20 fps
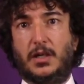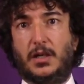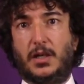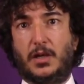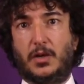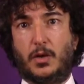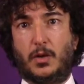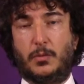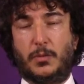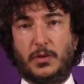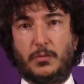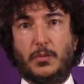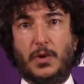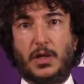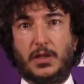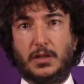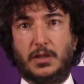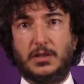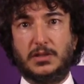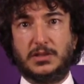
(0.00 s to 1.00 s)
economic
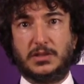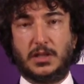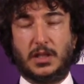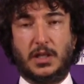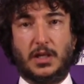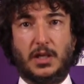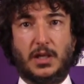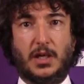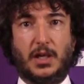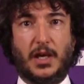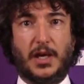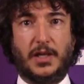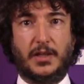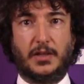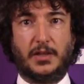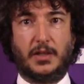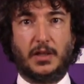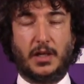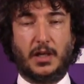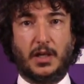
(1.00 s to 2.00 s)
models
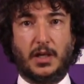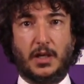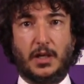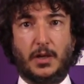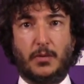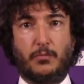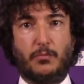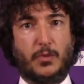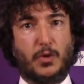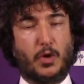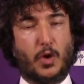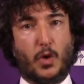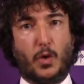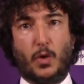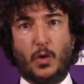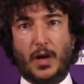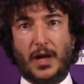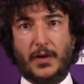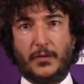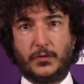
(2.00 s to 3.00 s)
and
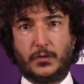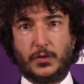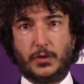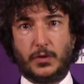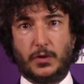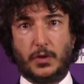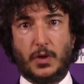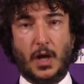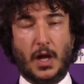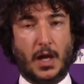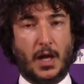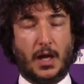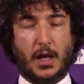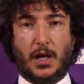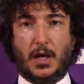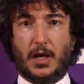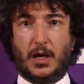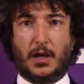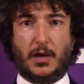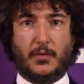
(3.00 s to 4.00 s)
go after
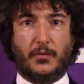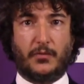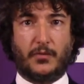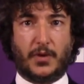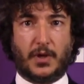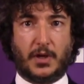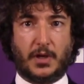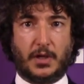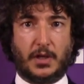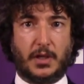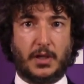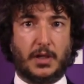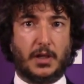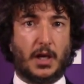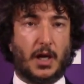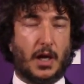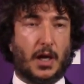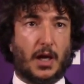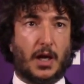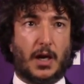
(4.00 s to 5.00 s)
very,
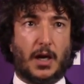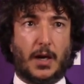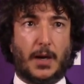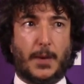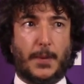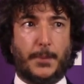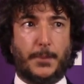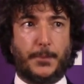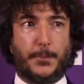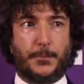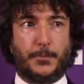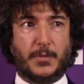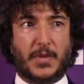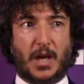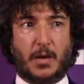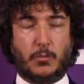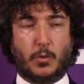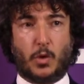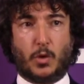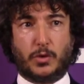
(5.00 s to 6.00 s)

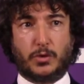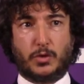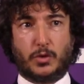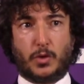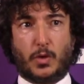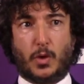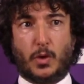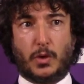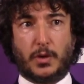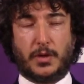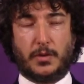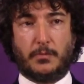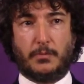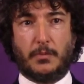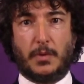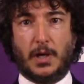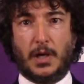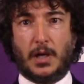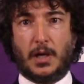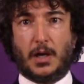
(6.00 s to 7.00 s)
I'm going to call them